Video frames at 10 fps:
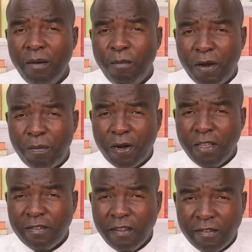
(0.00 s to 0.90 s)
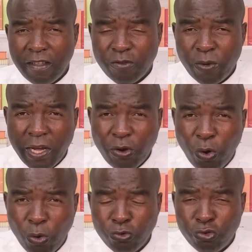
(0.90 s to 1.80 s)
But brothers and sisters, we are
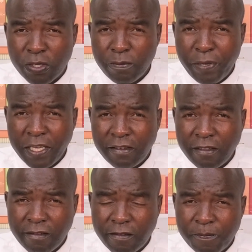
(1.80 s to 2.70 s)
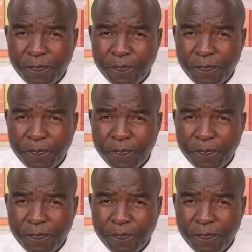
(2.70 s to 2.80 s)
called to repentance.